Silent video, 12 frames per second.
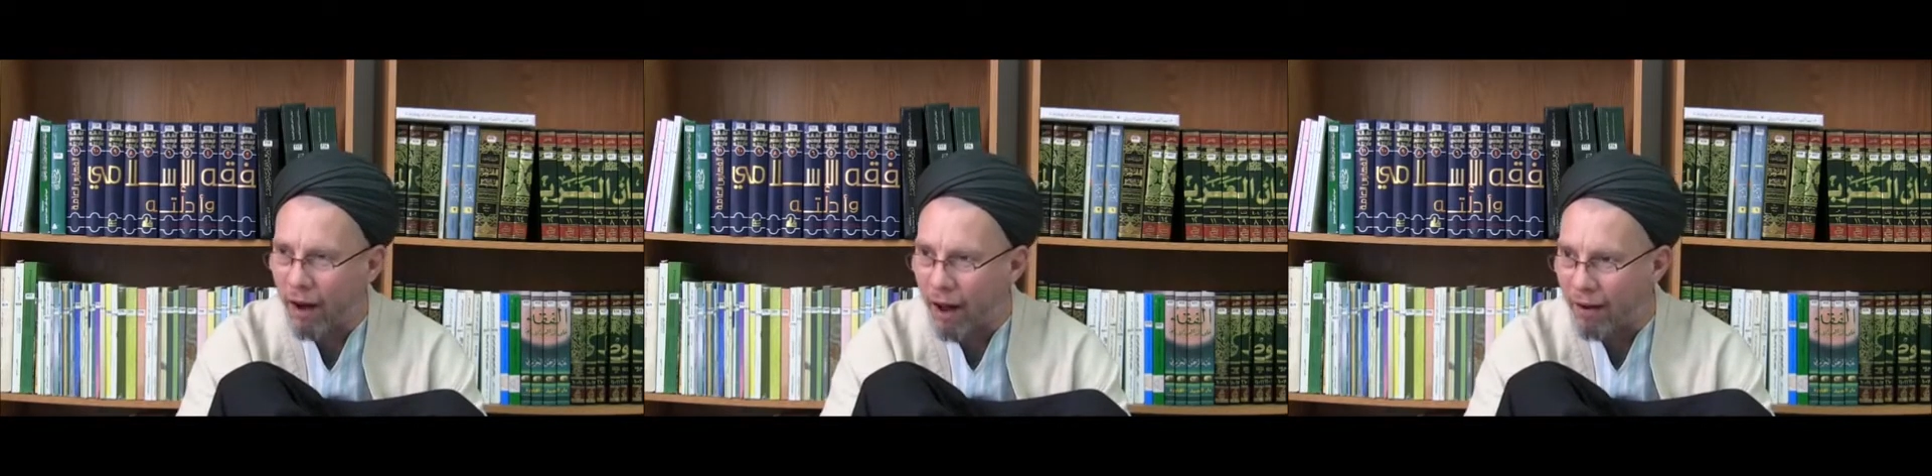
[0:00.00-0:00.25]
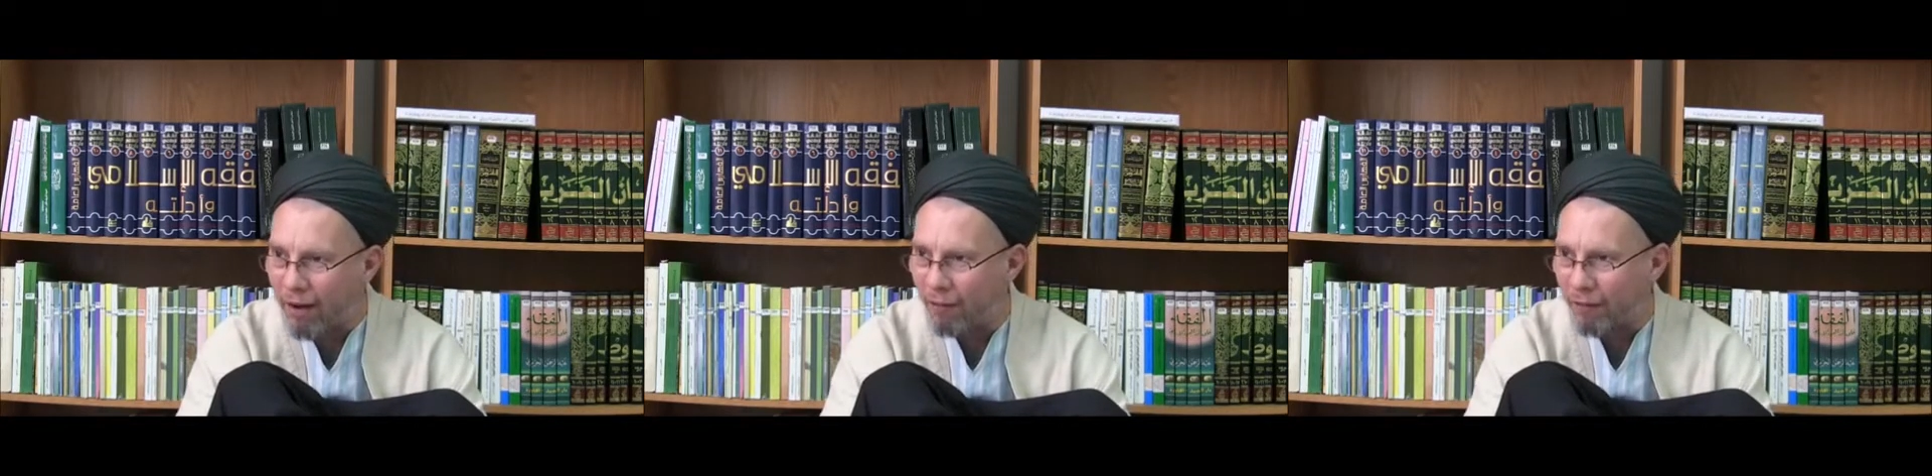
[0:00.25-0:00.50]

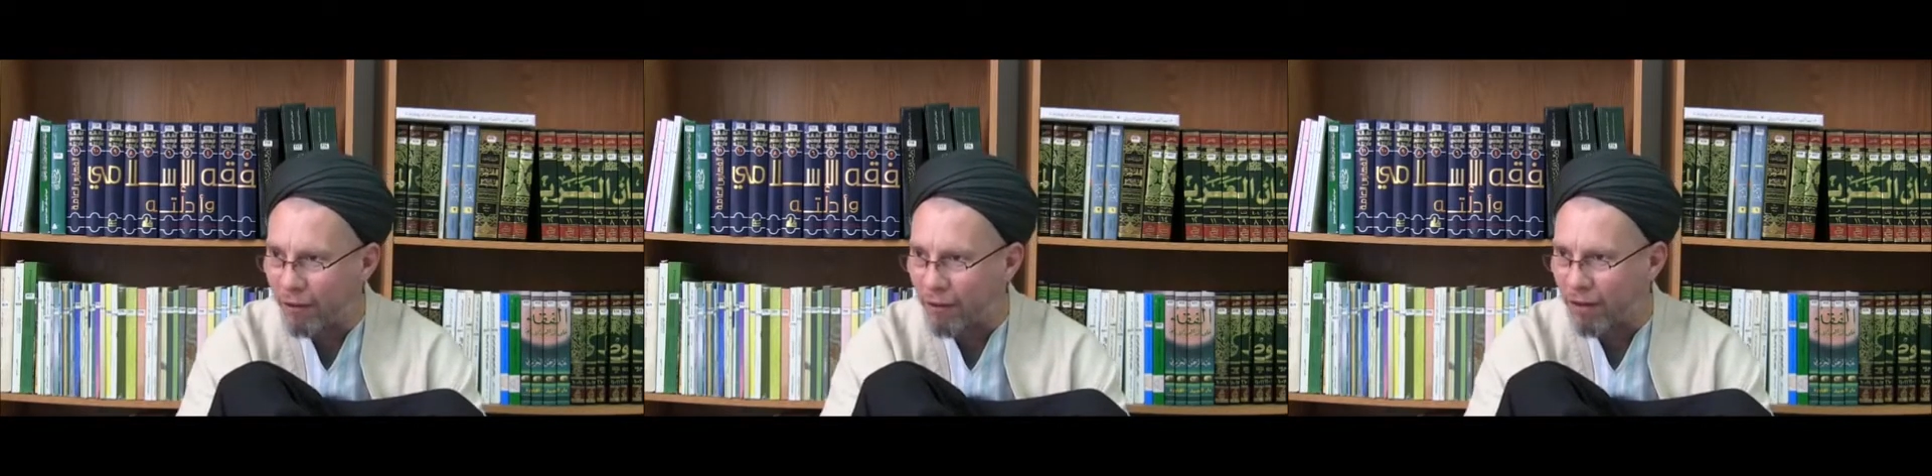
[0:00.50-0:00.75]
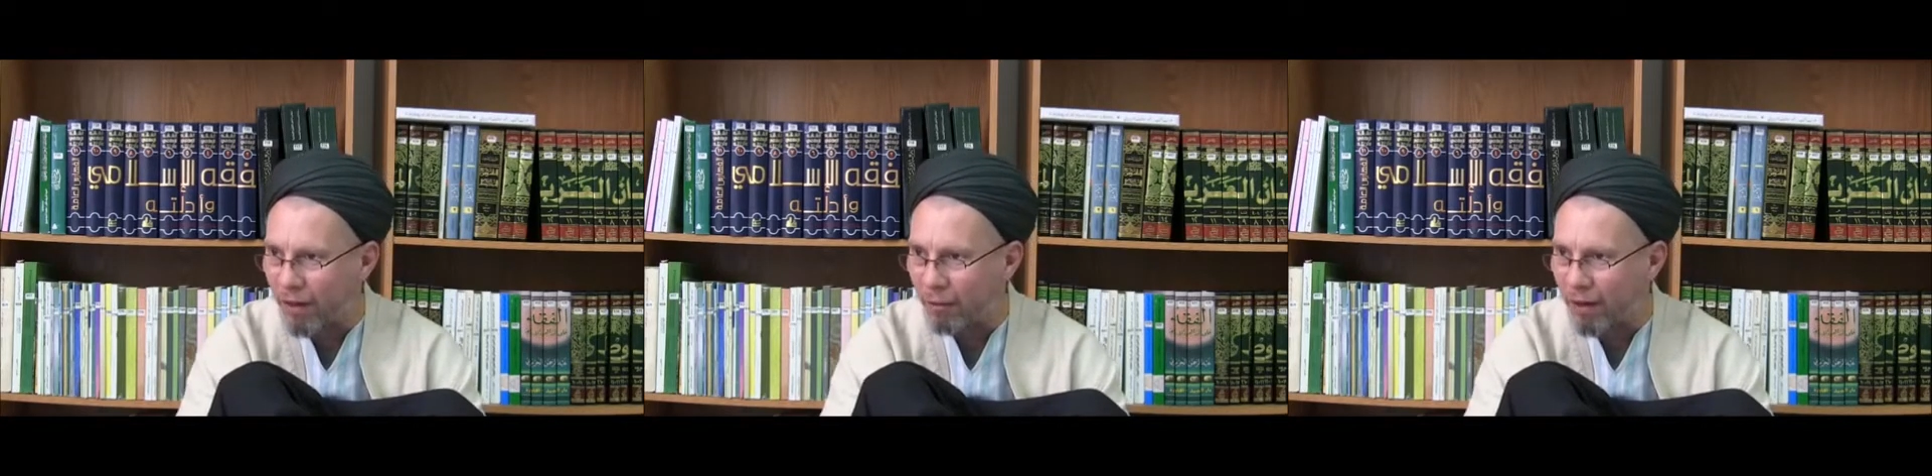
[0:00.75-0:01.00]
God enough to
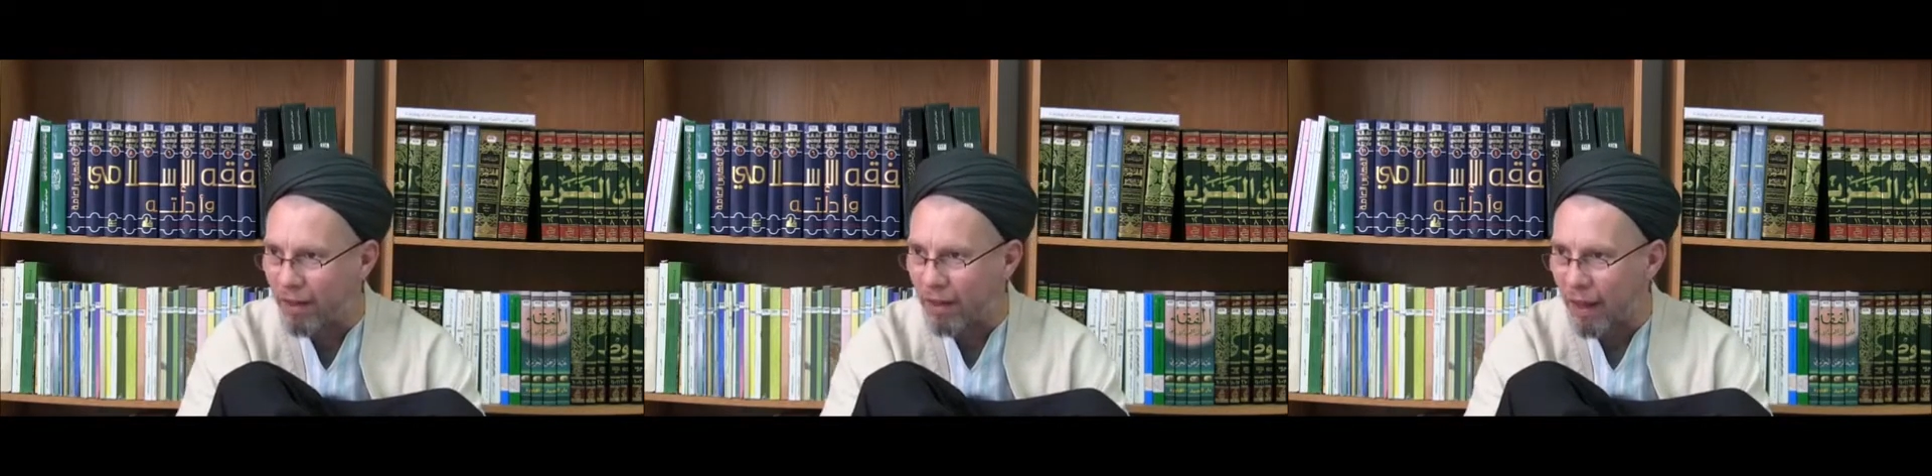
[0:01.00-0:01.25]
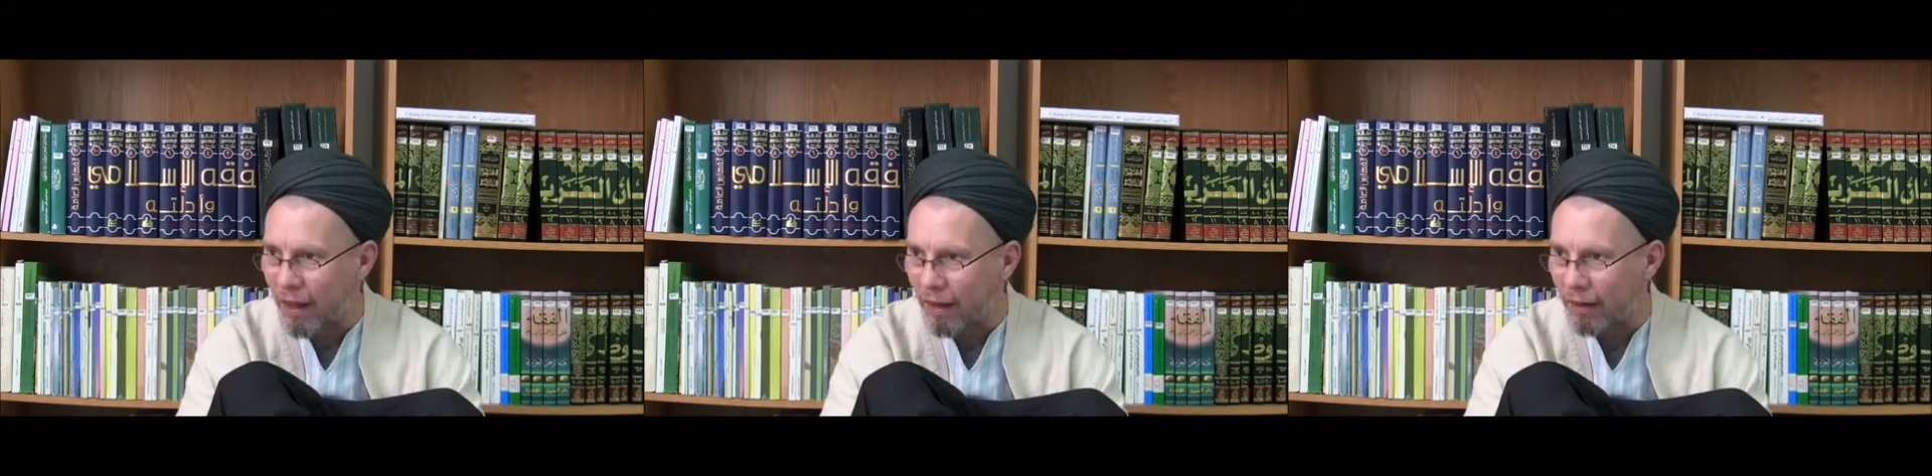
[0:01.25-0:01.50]
understand what he's
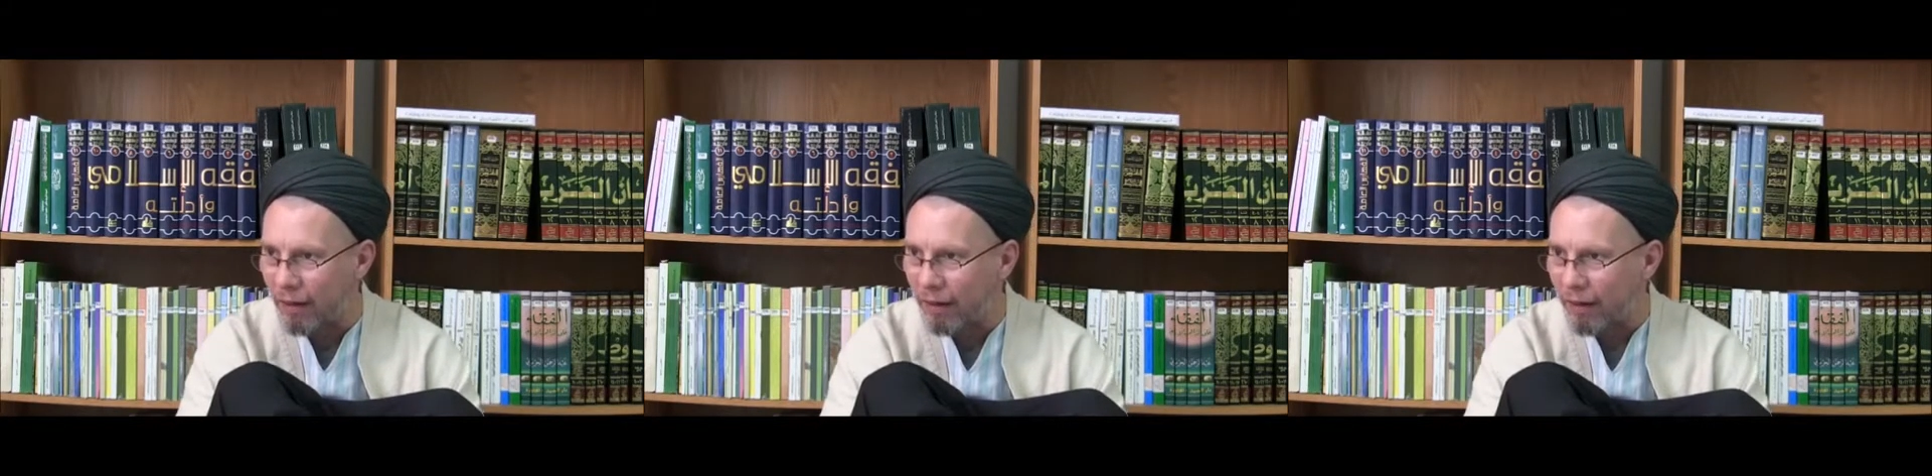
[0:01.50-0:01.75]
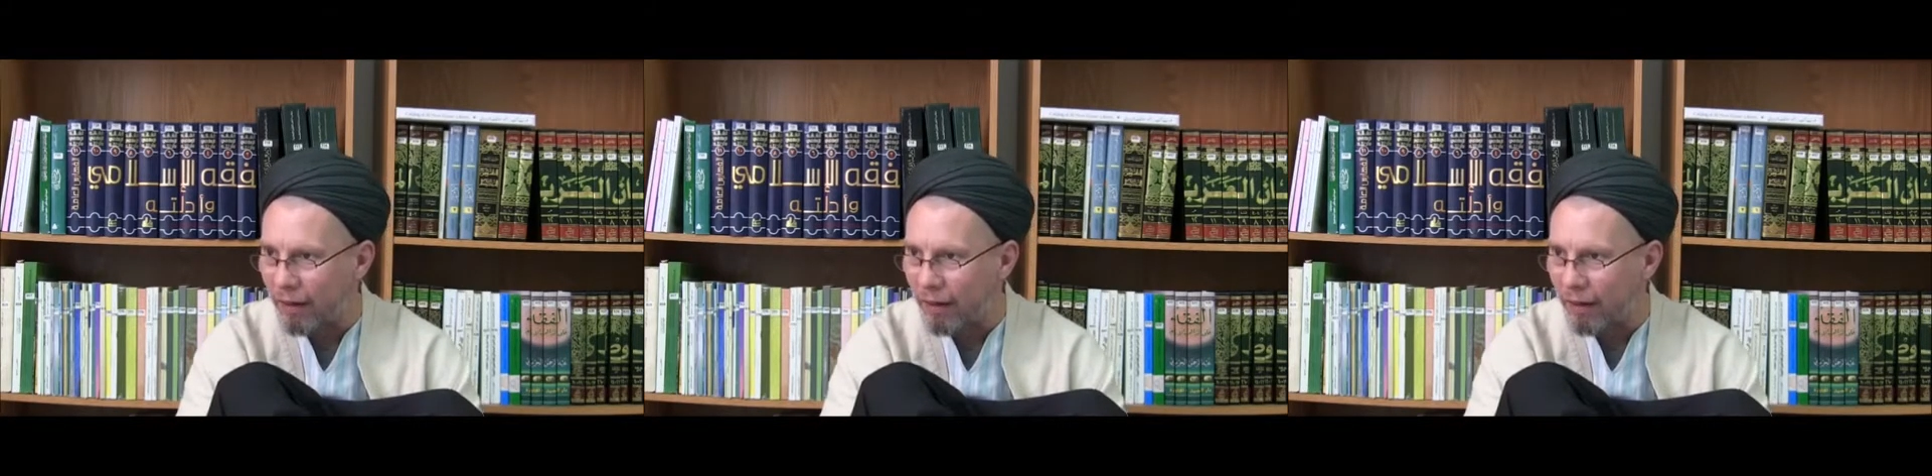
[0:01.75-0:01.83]
saying.